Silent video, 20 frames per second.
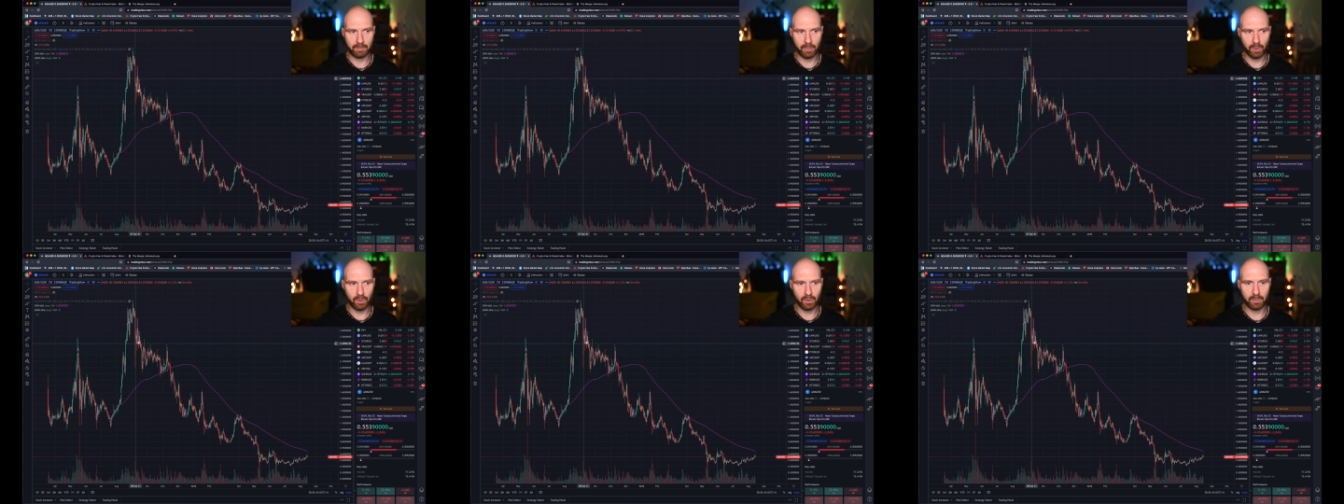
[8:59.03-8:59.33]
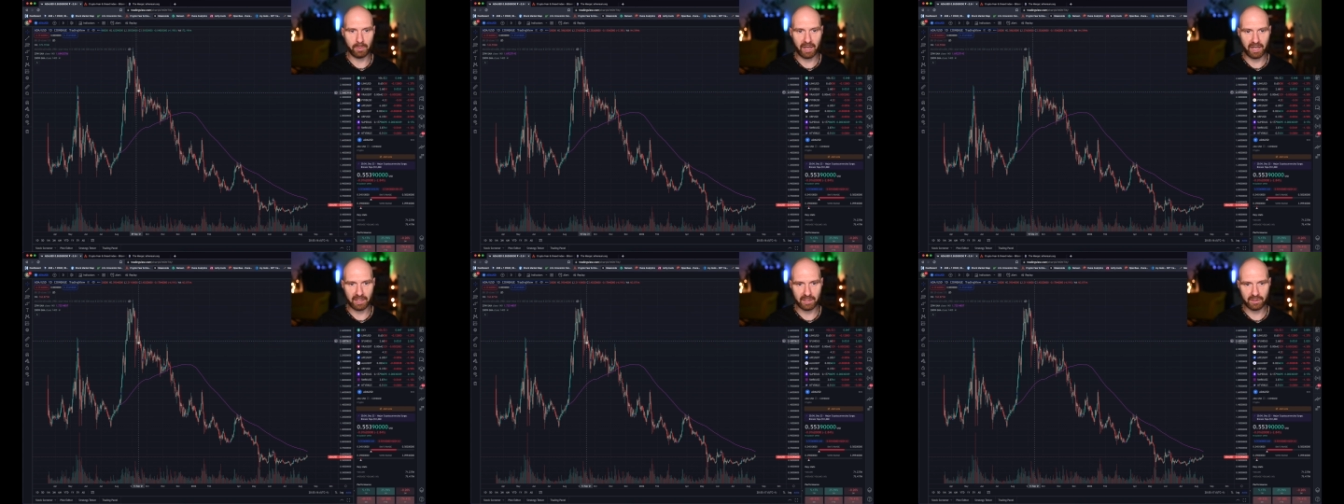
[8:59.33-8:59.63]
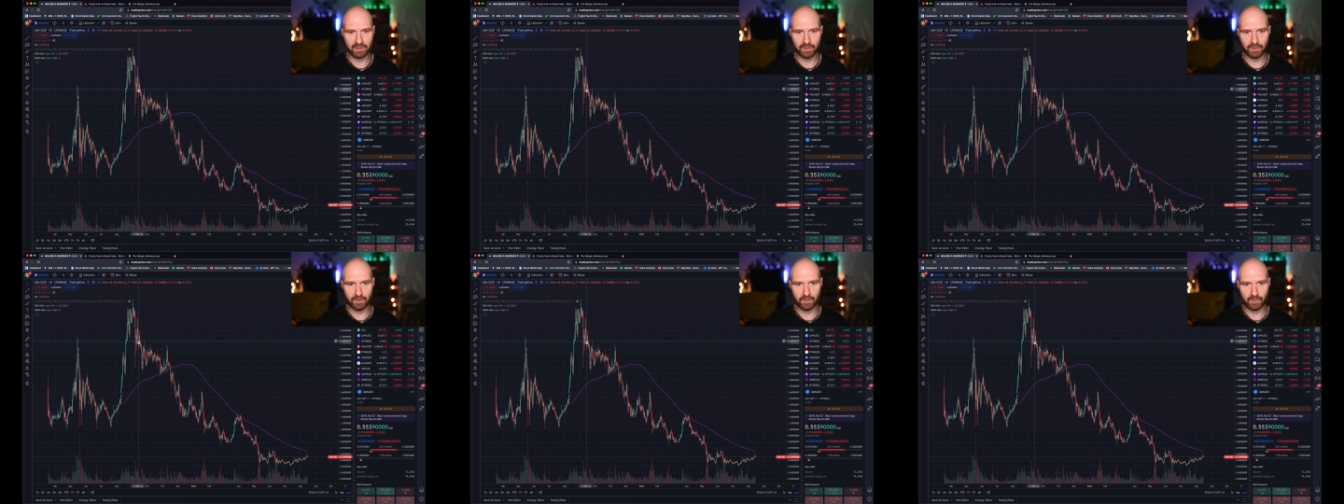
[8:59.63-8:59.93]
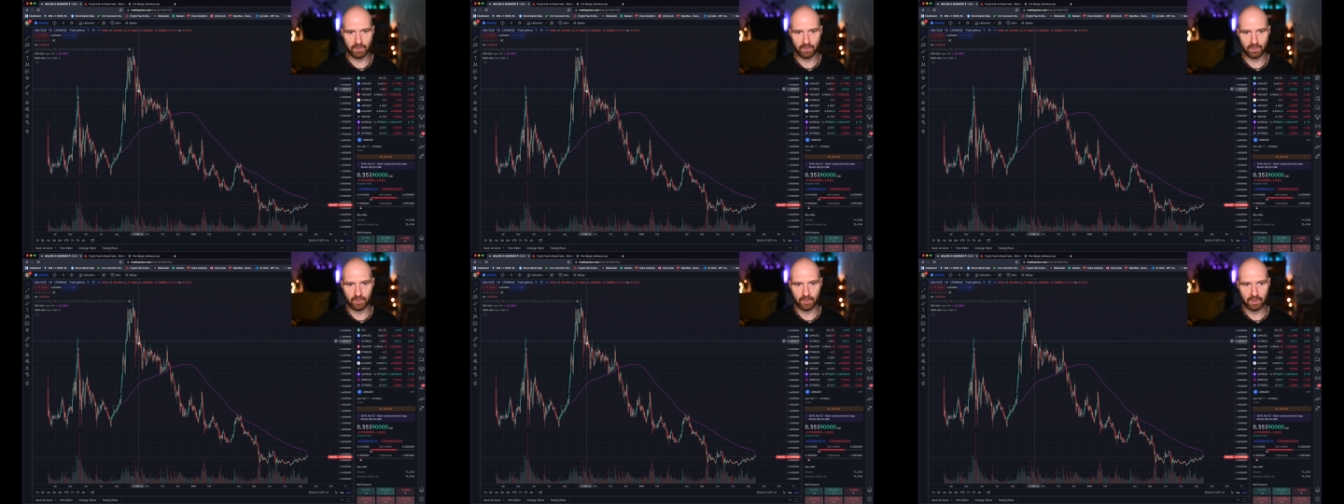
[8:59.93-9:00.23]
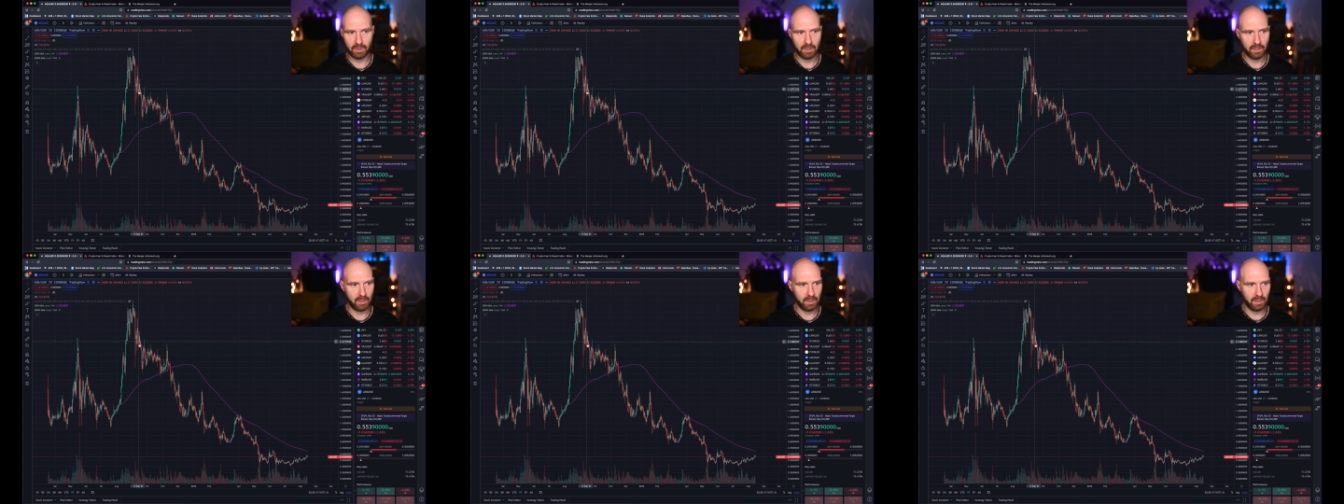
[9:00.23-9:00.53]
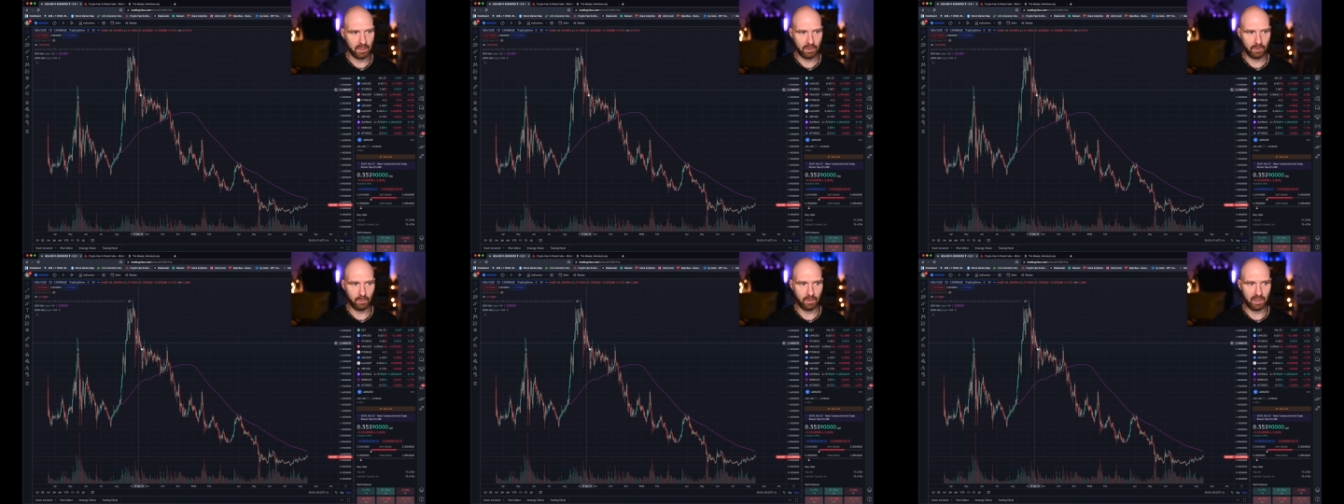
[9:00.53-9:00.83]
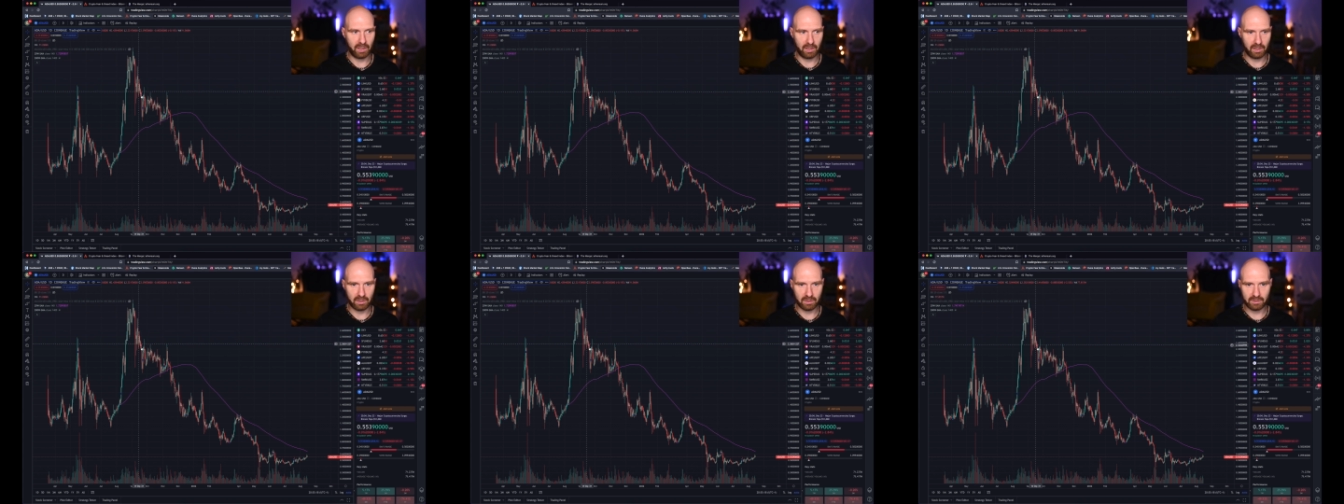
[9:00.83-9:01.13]
pullback to,
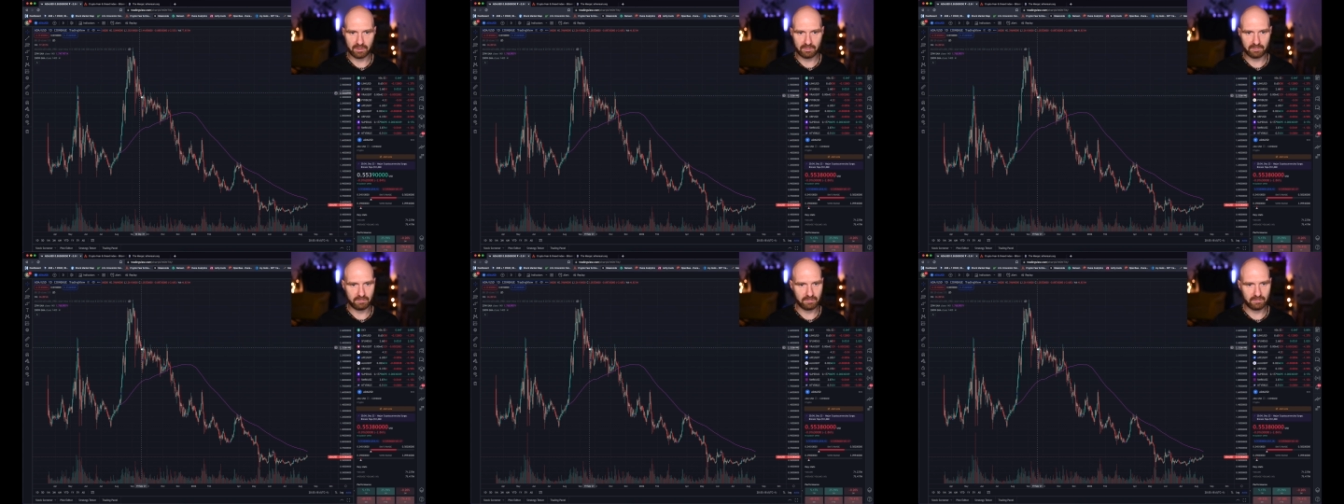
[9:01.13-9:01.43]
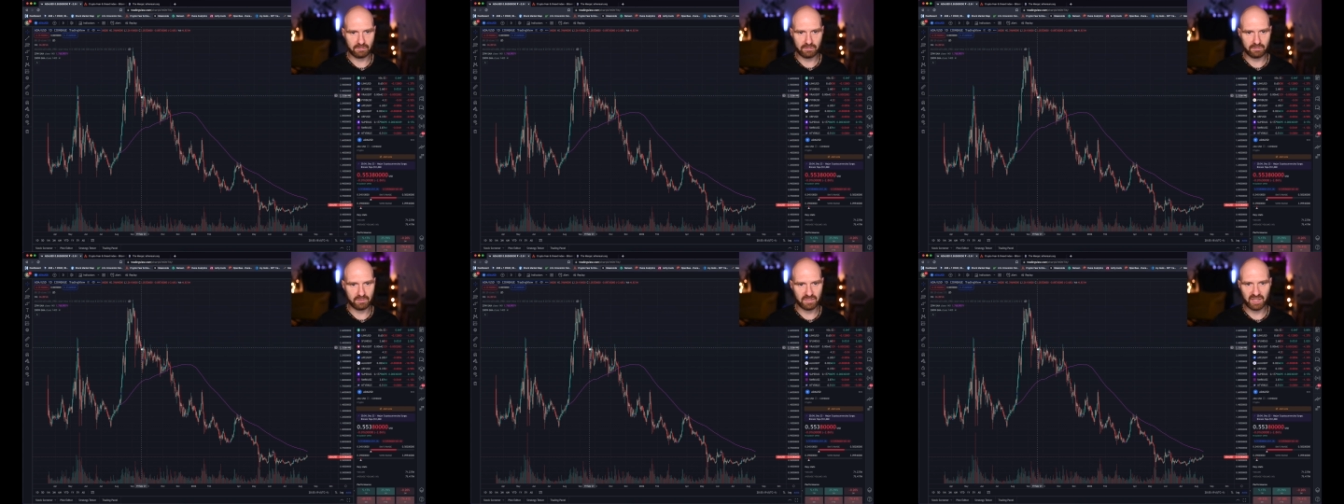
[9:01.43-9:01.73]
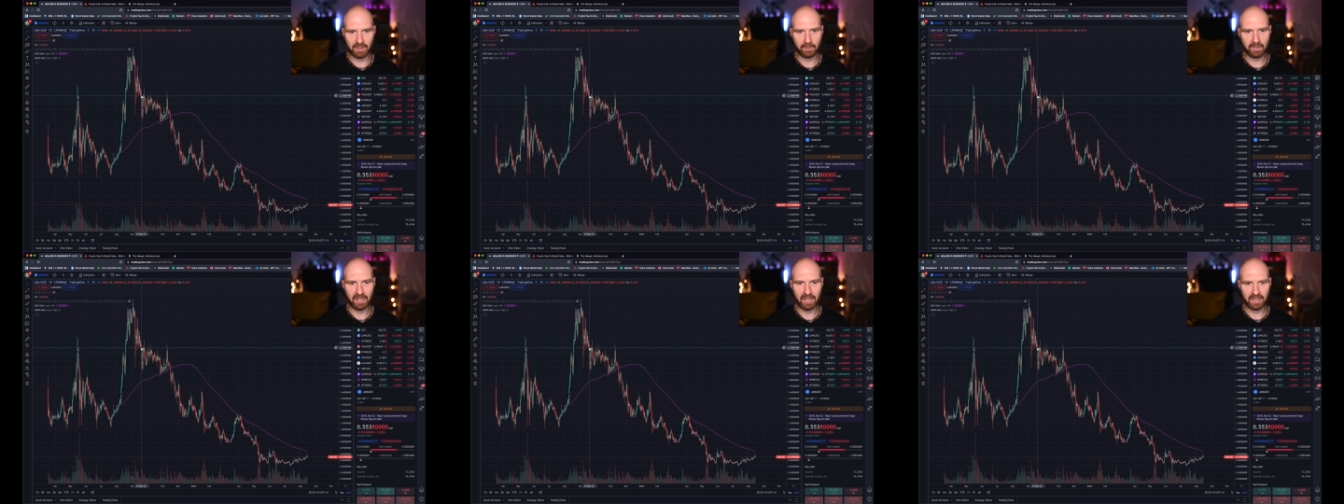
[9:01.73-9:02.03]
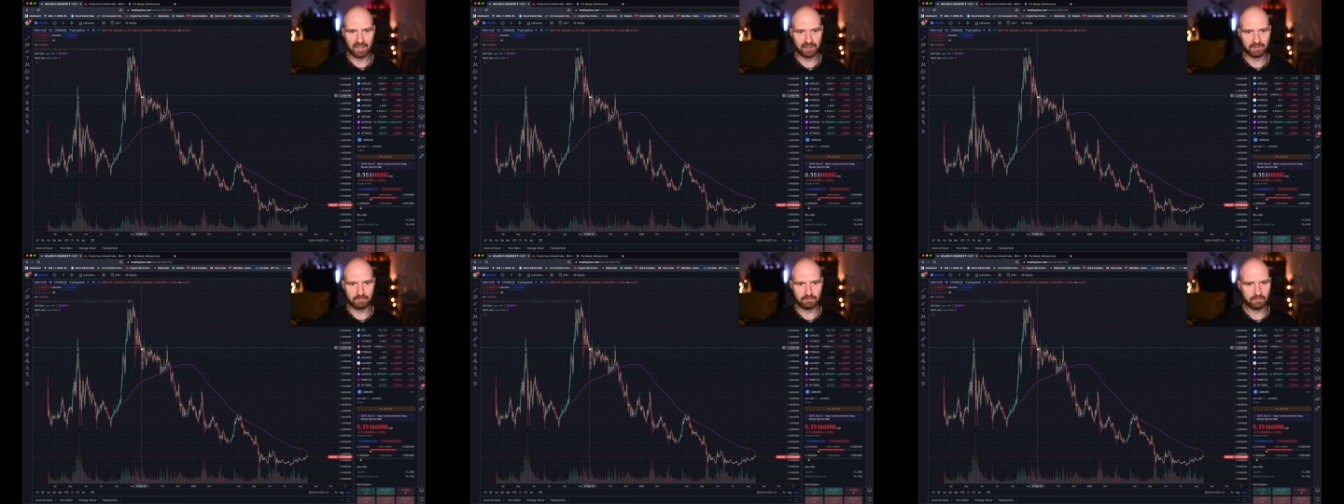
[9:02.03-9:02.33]
well, something like